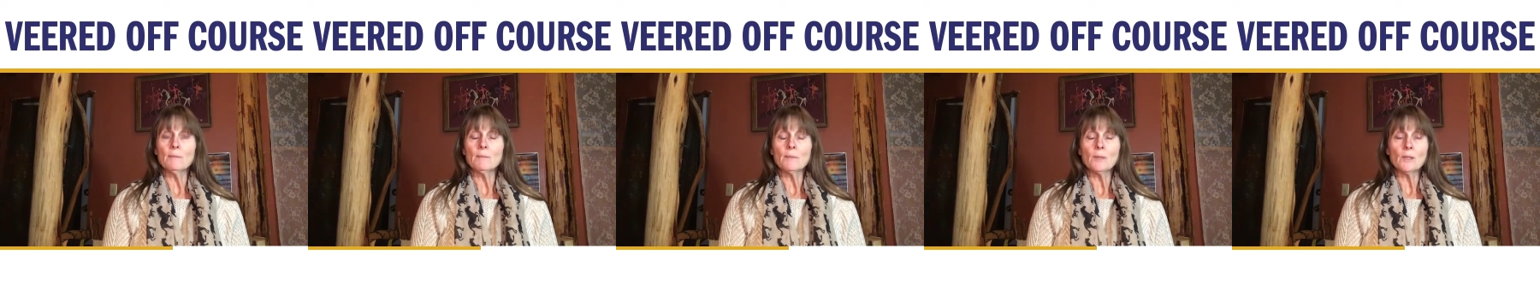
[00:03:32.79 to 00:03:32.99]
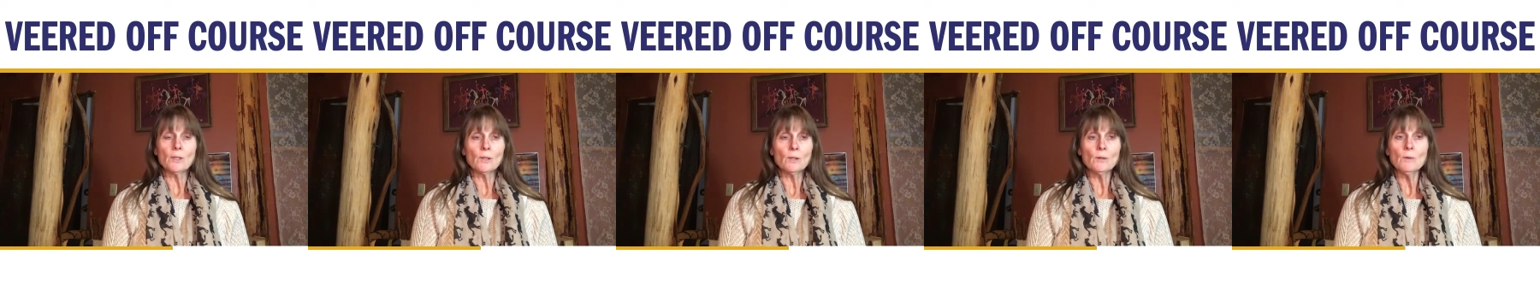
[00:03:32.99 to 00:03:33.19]

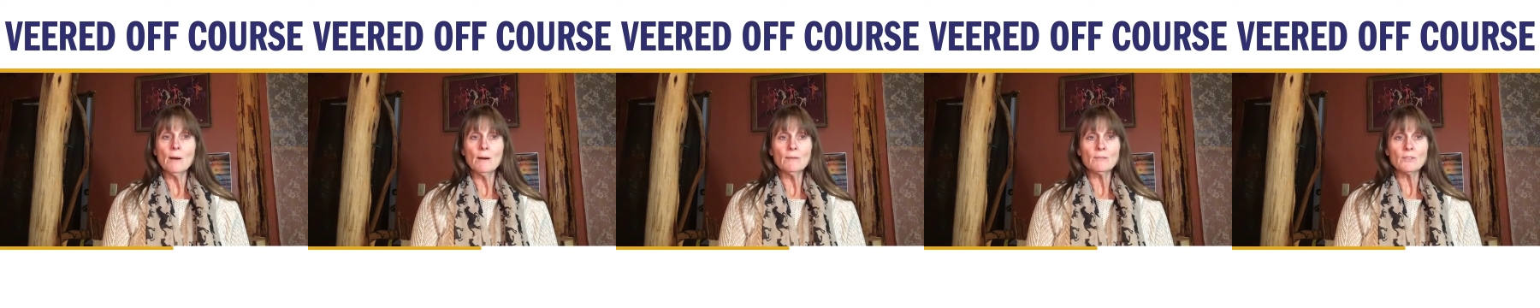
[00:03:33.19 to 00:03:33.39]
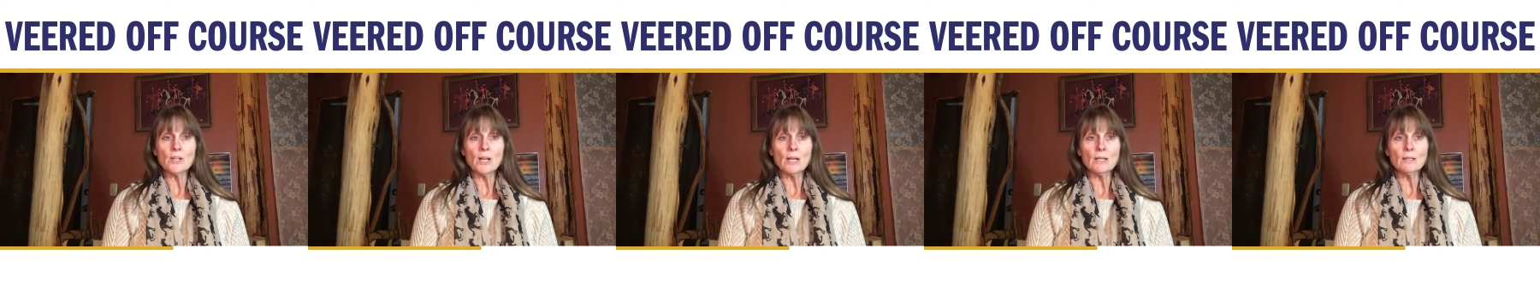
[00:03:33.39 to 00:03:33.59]
you
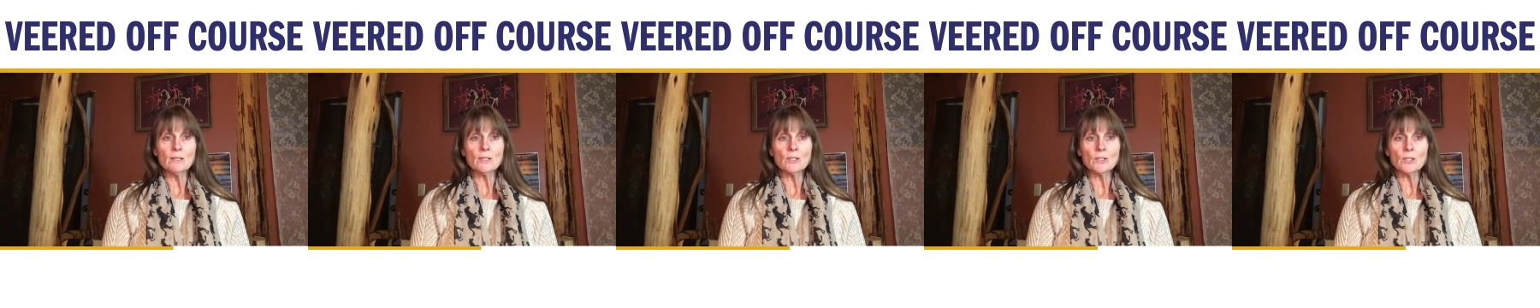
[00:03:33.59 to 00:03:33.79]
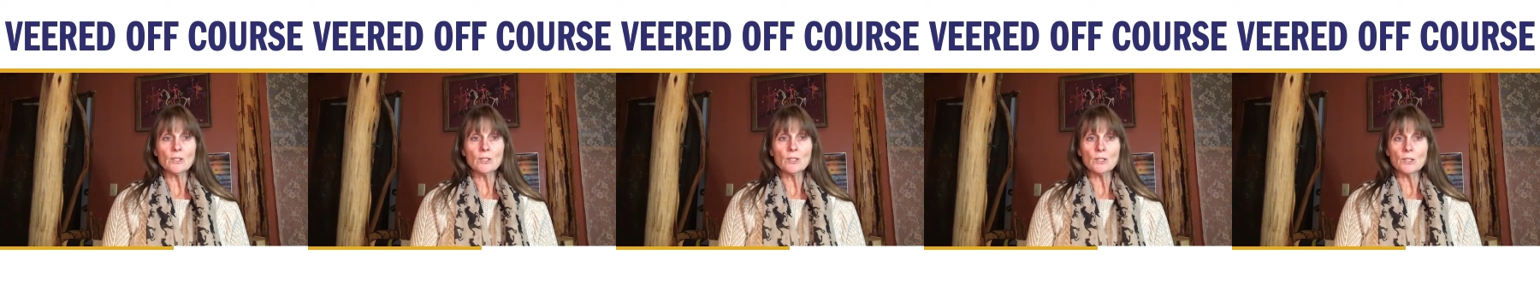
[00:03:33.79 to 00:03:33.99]
have
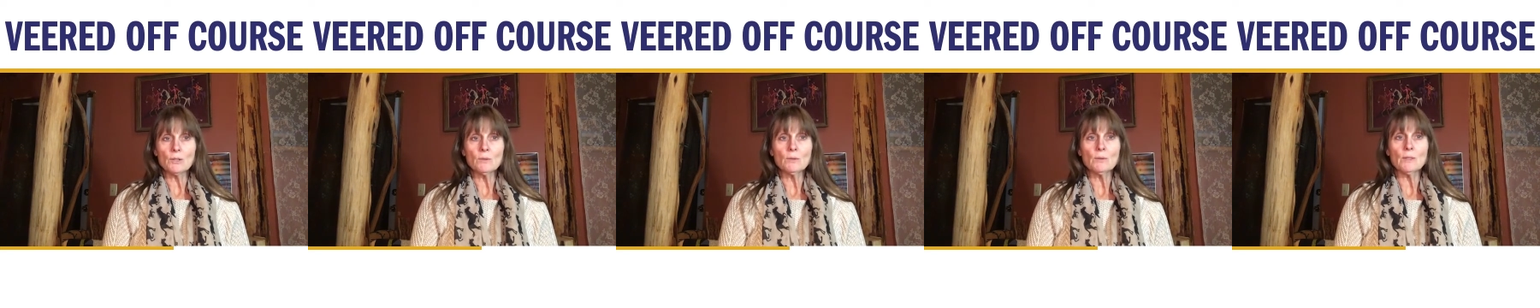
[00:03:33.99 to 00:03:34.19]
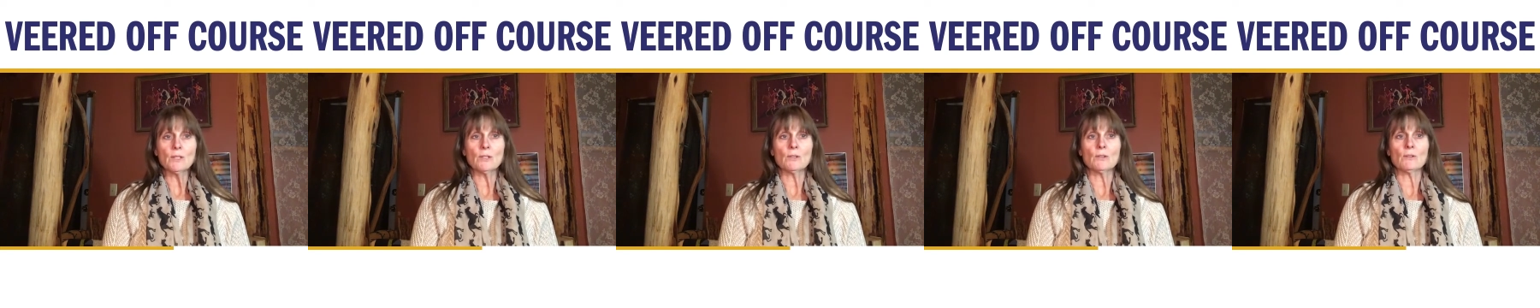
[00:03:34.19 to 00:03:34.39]
challenges
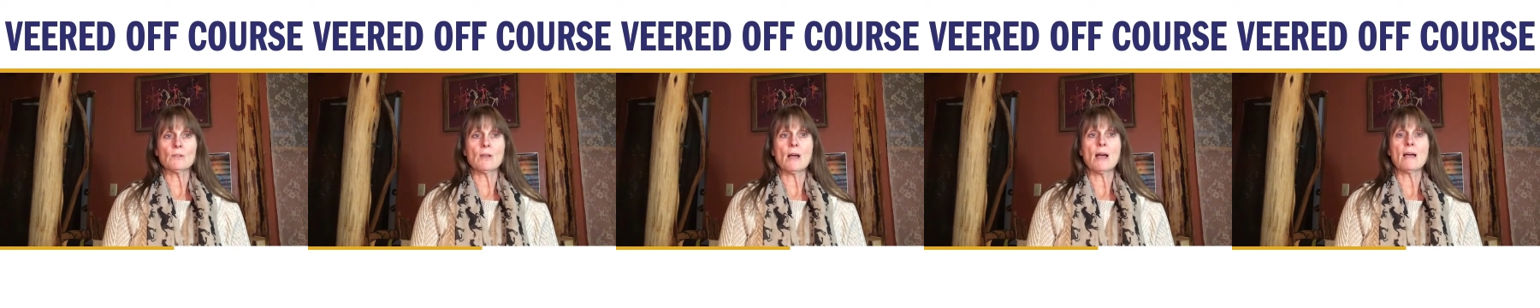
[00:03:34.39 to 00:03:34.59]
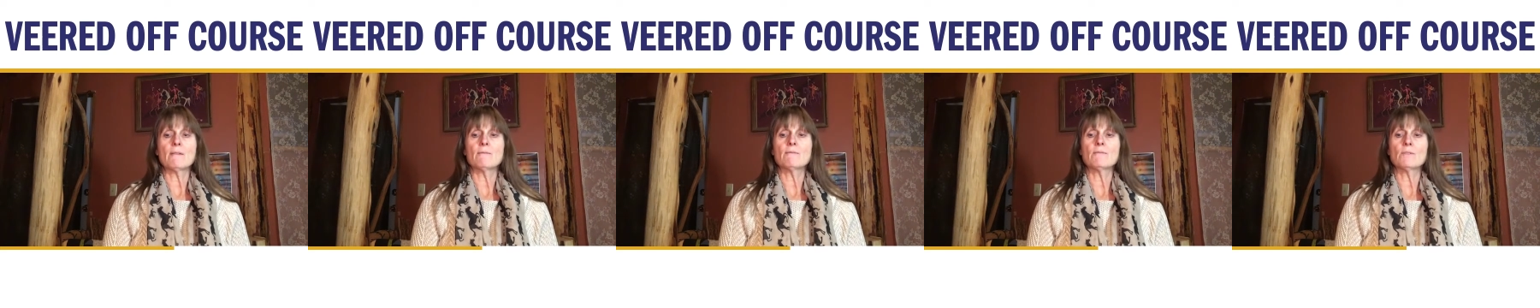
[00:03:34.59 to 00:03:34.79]
too in your
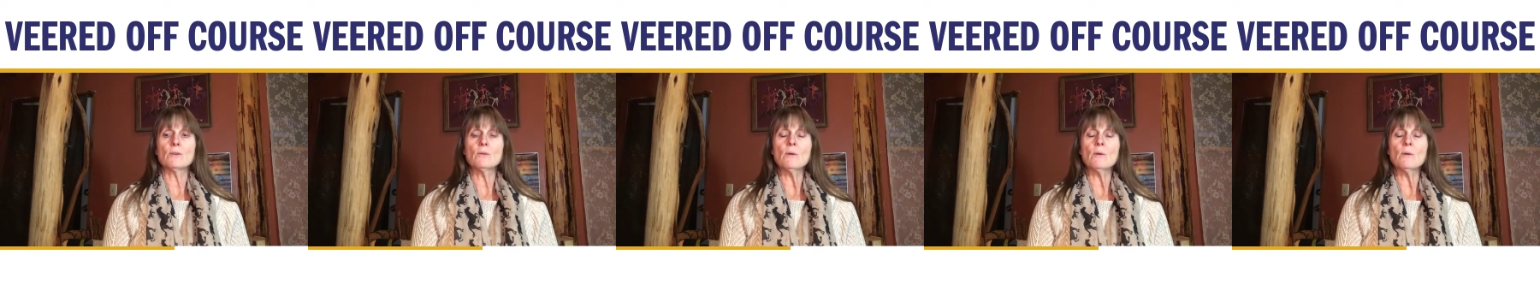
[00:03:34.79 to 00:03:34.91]
life.